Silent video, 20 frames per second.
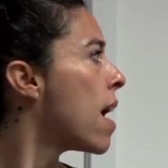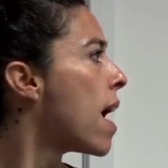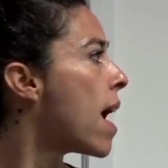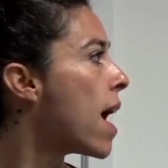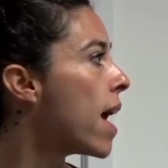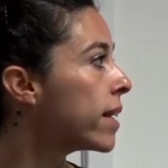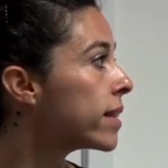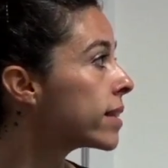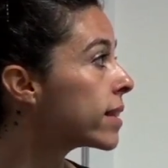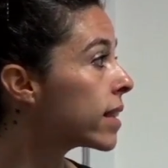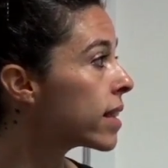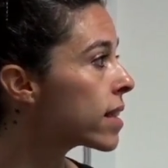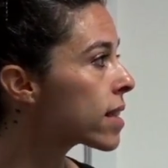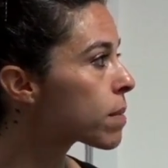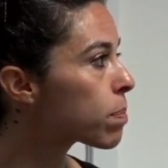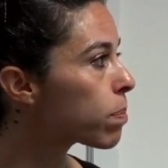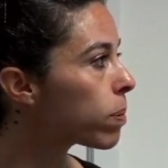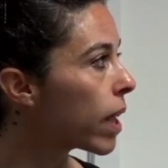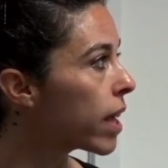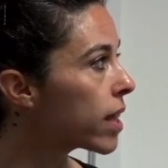And
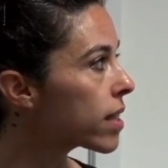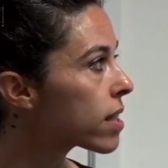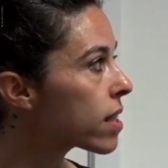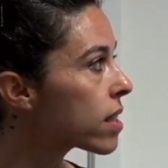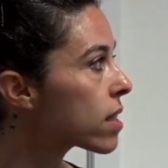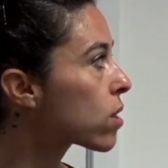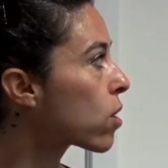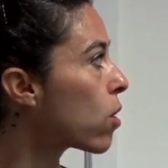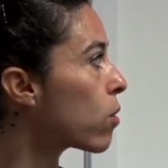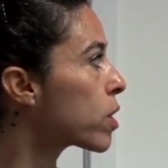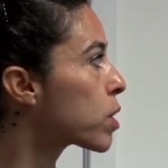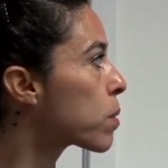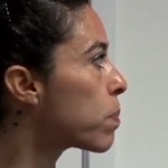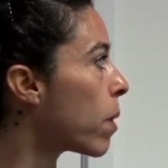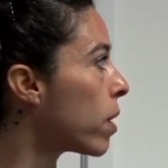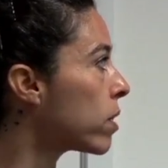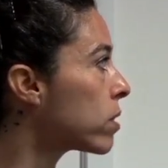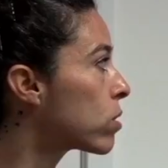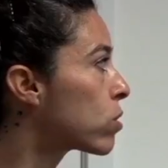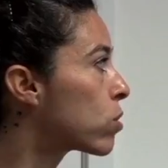these places
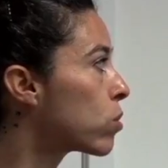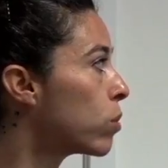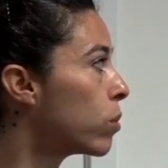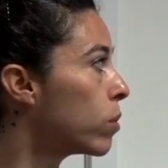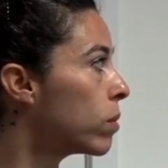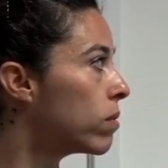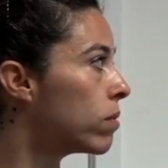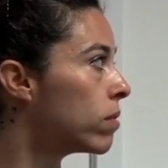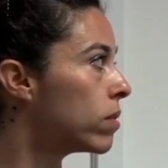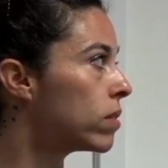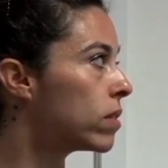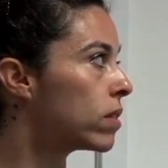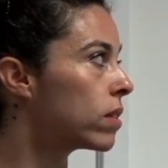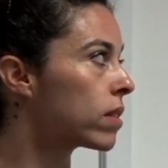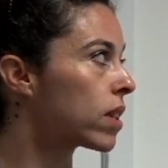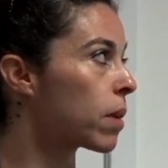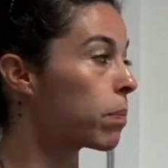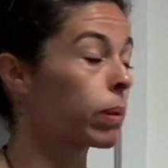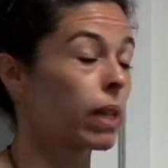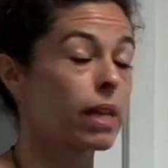correspond to
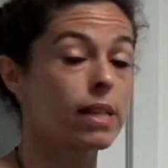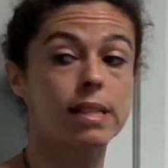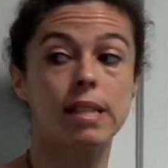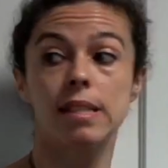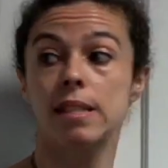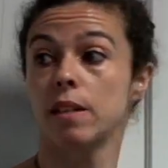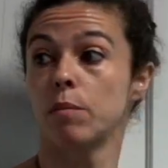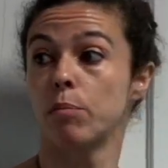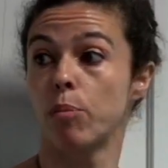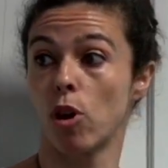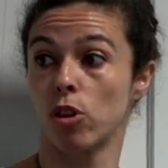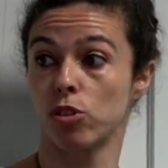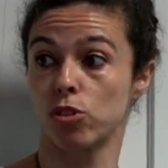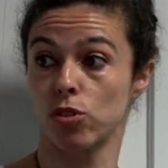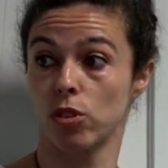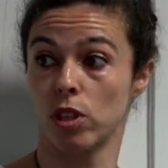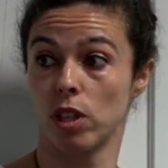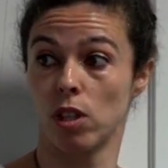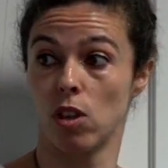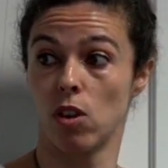the places in
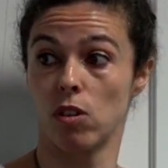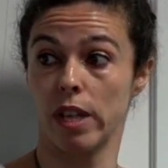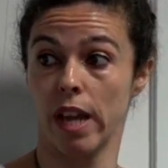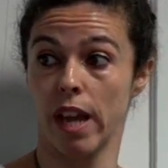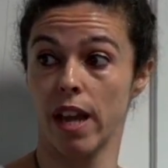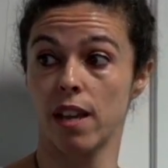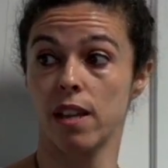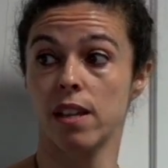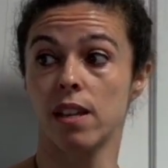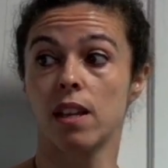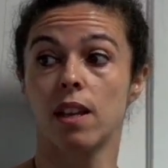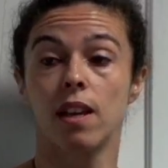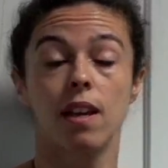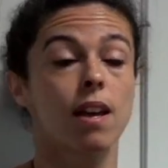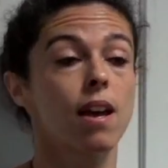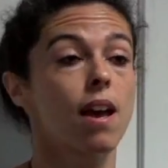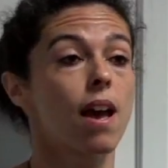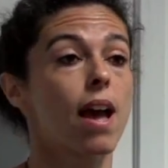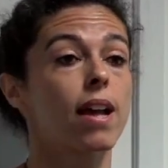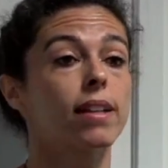Portugal, okay?
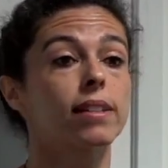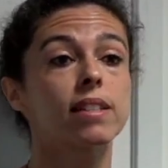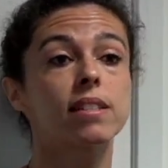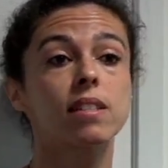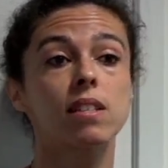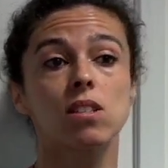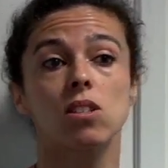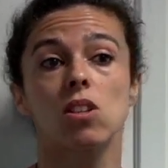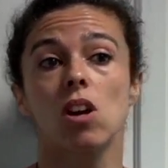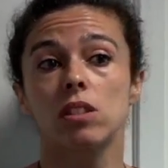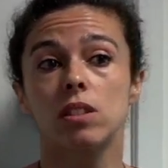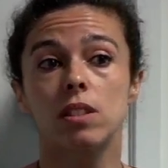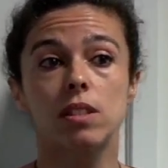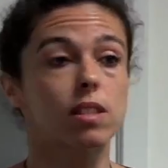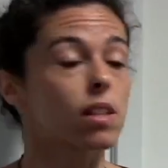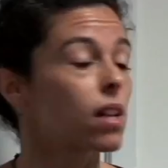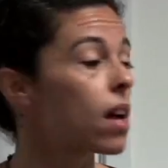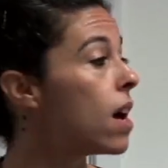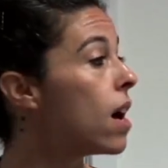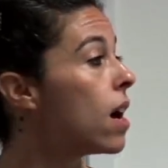And this is not